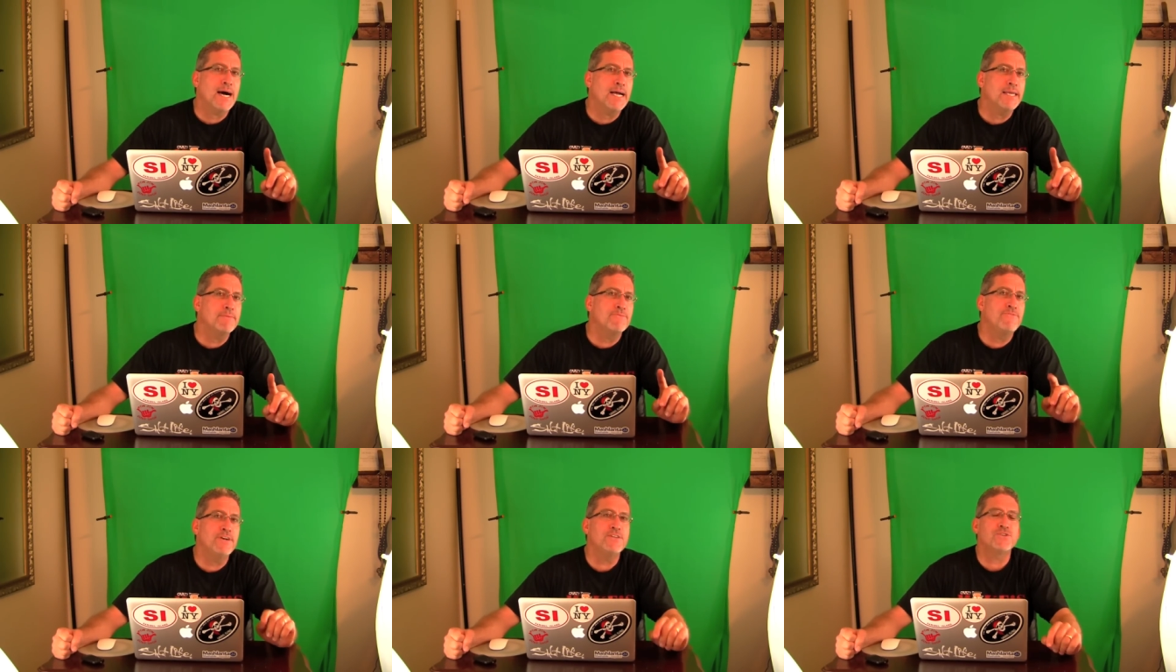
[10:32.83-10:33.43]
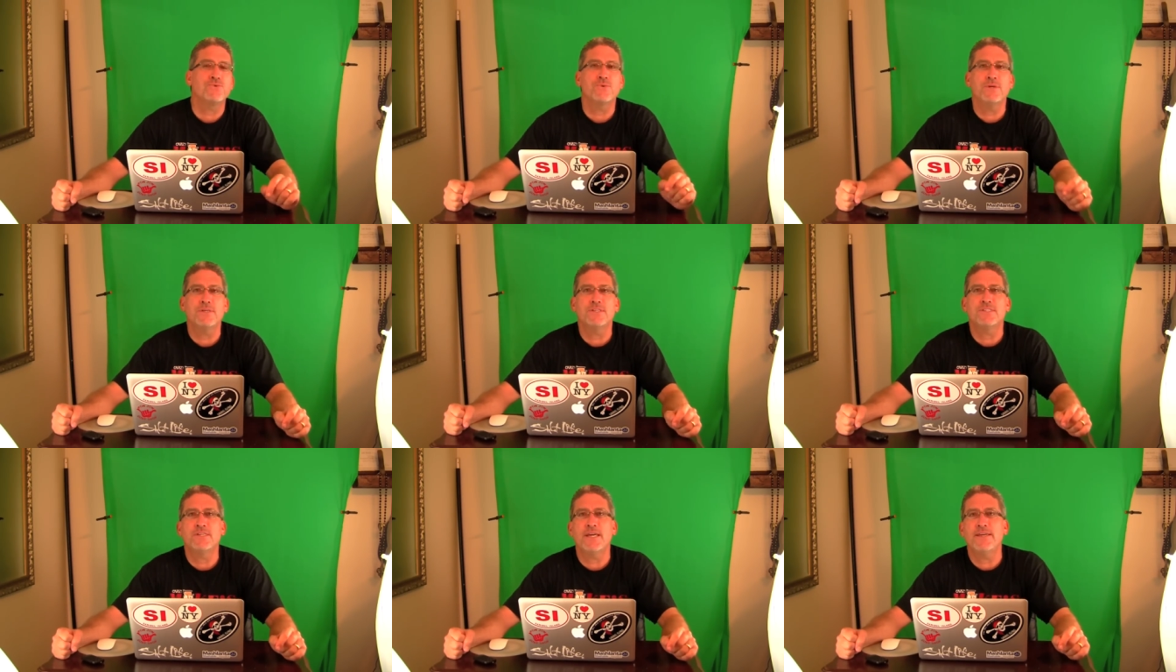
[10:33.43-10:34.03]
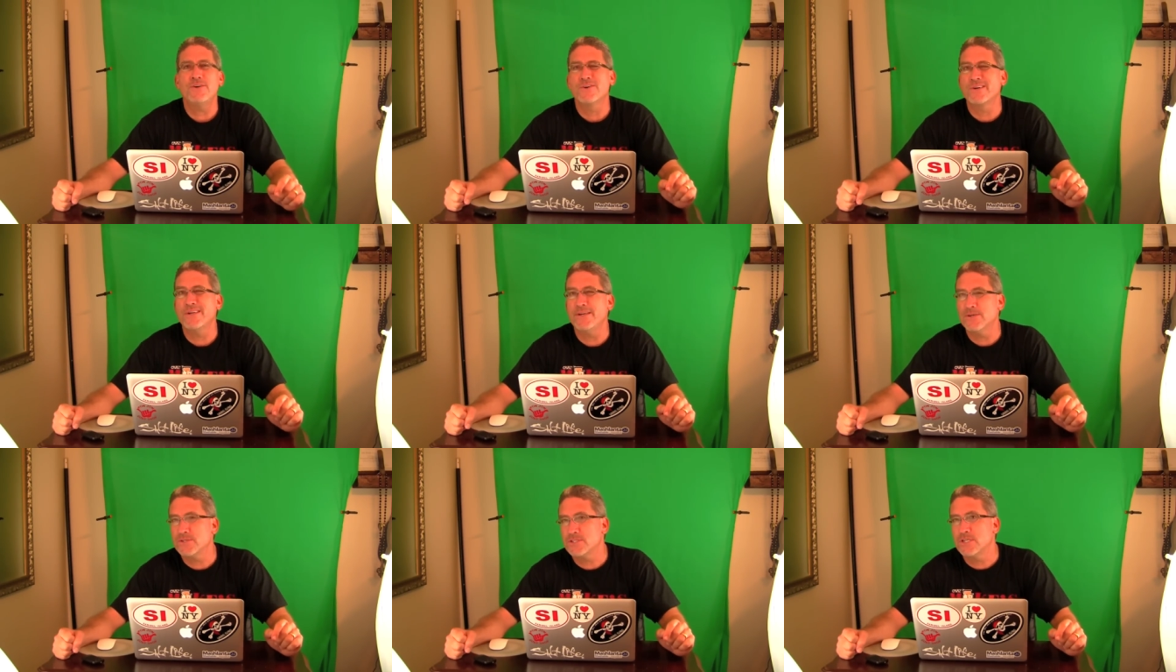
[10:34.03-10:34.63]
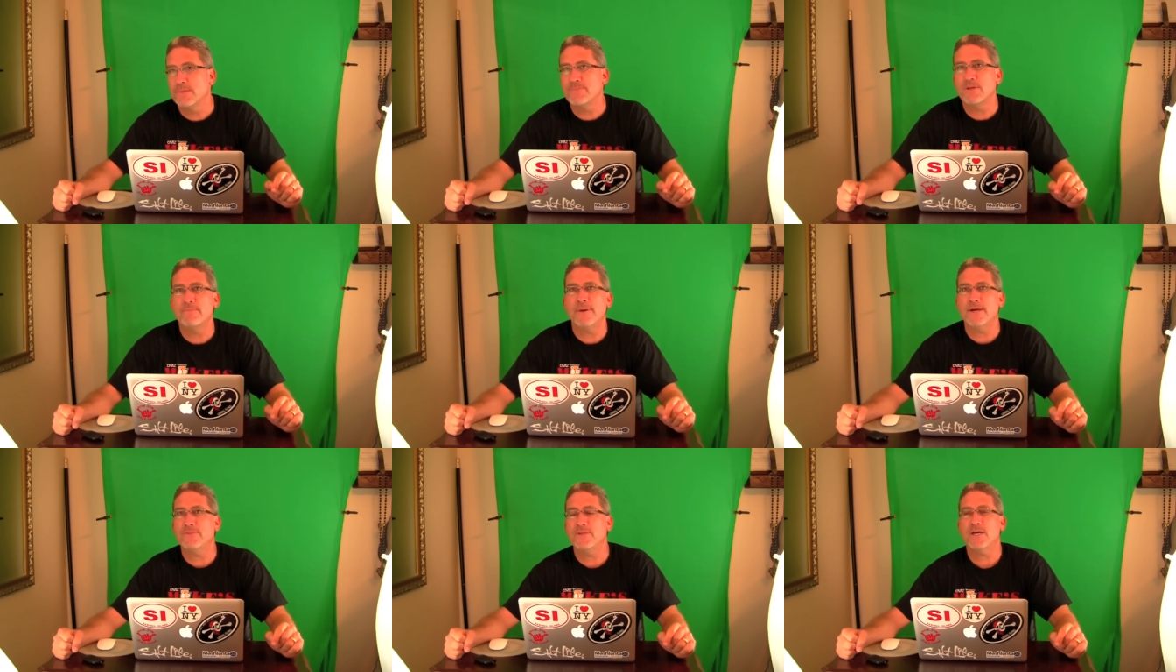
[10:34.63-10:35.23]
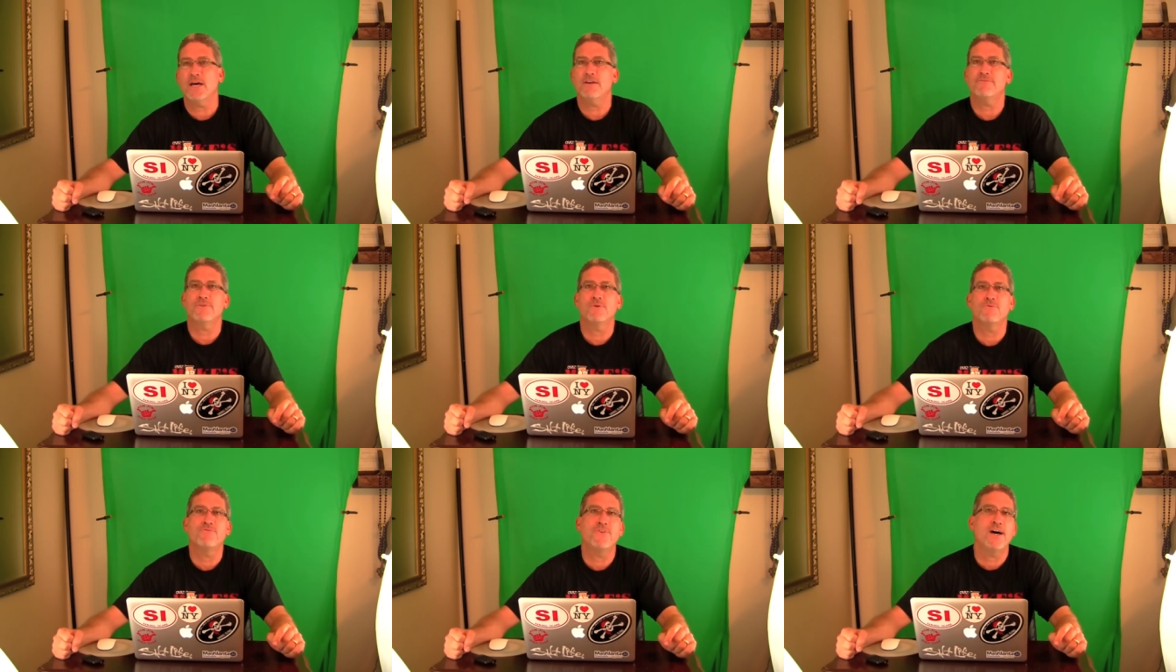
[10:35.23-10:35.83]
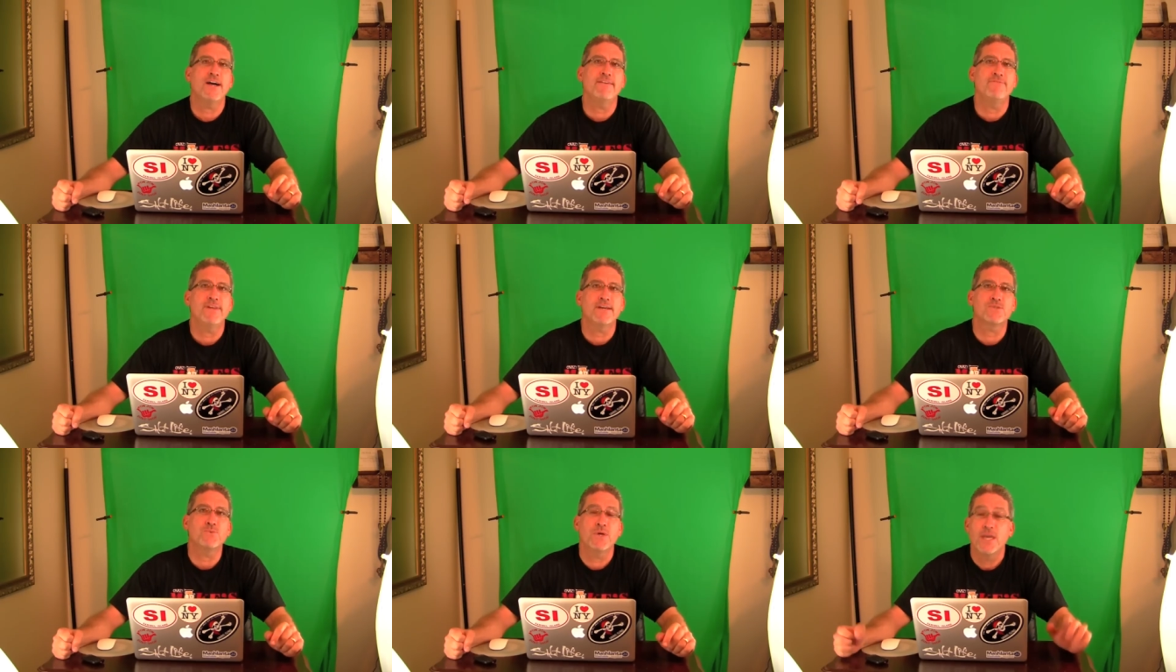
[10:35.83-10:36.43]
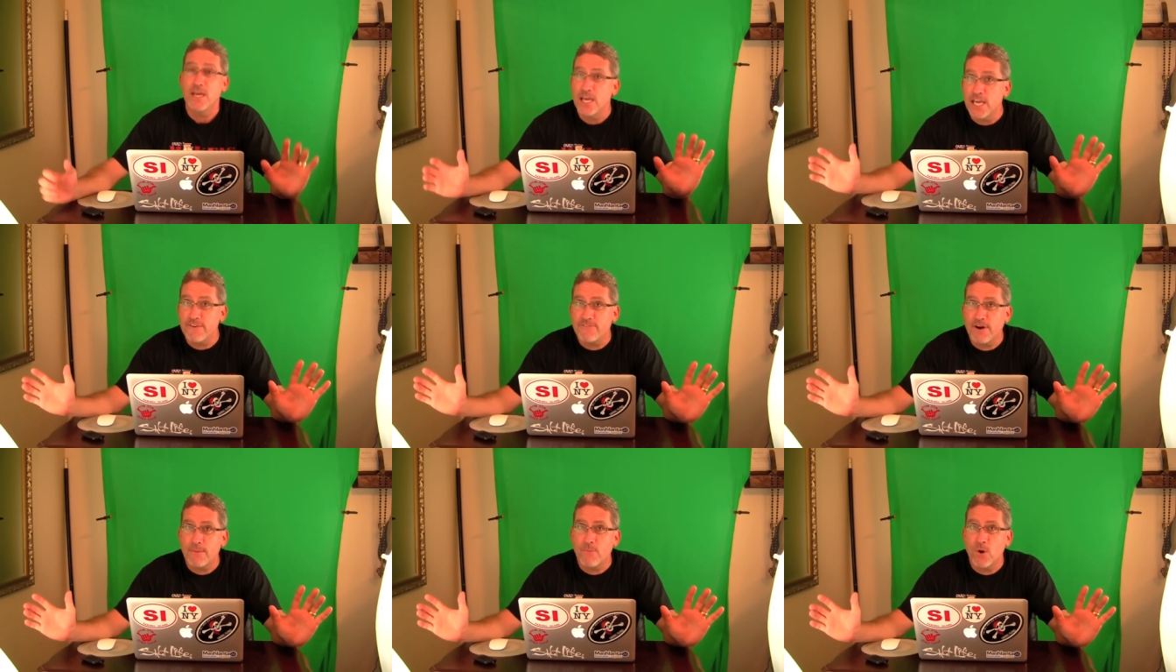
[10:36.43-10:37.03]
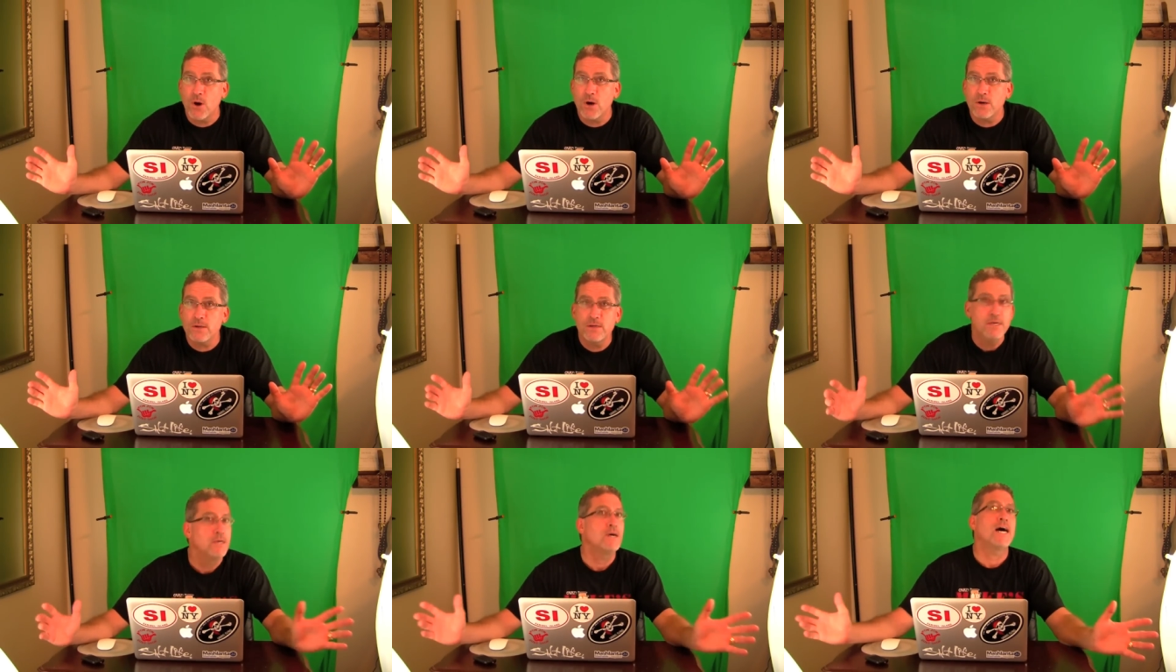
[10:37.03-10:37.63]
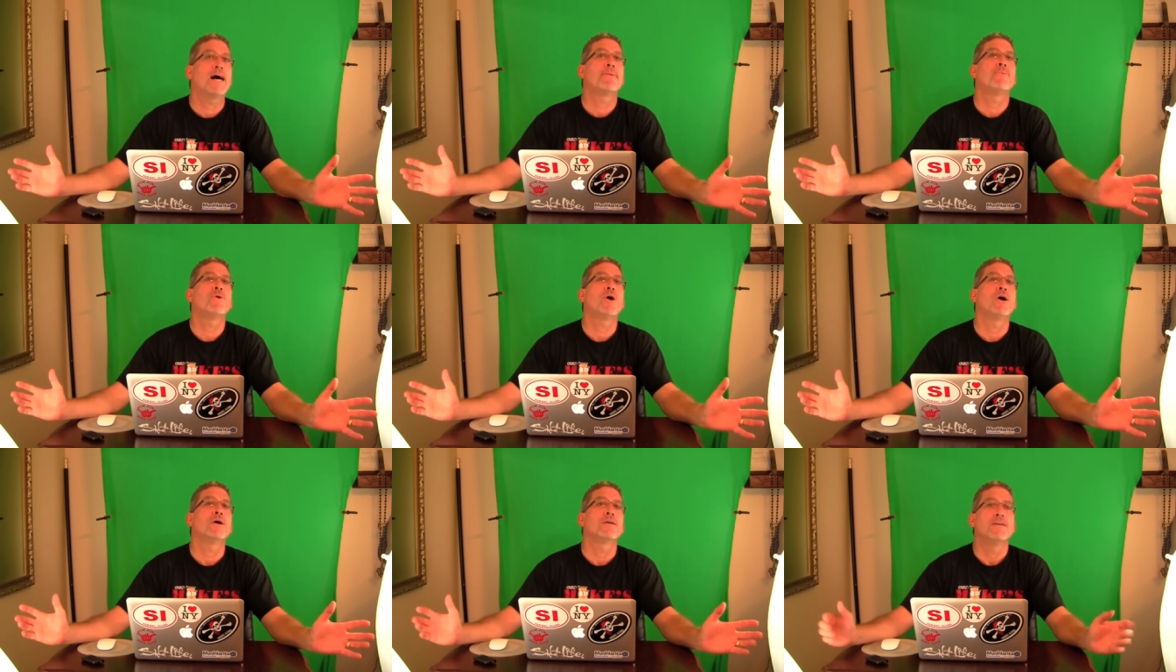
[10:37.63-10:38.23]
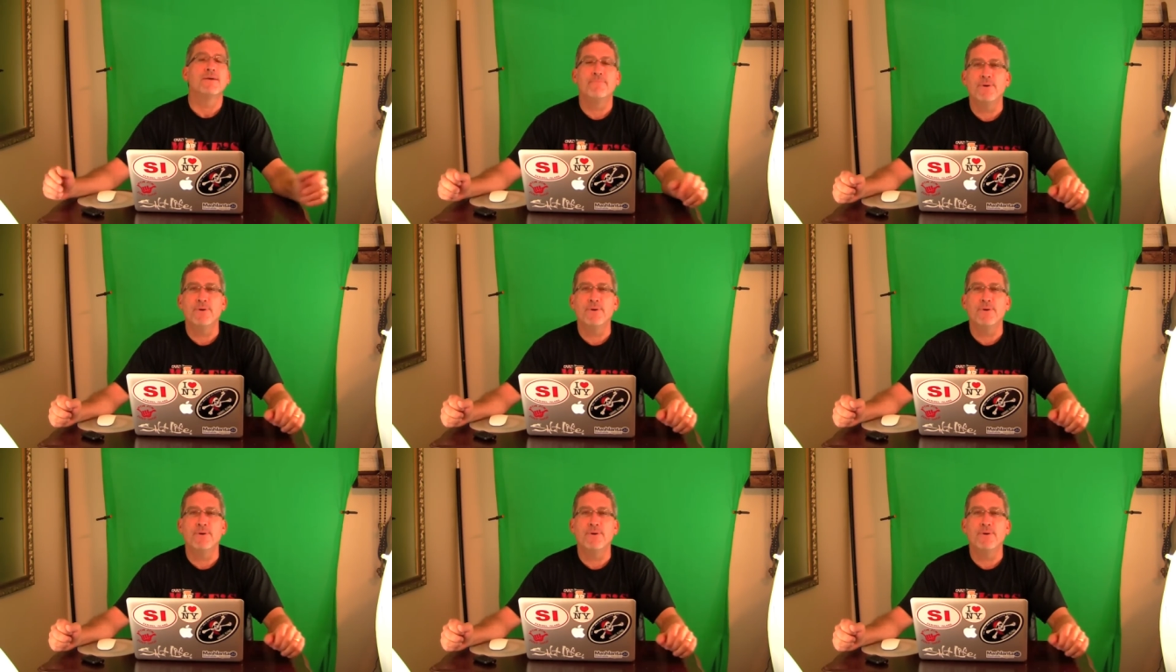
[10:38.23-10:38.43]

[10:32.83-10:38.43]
I am venturing to say you're going to hear something about the iPhone 5 next week. If I'm wrong, I'm wrong.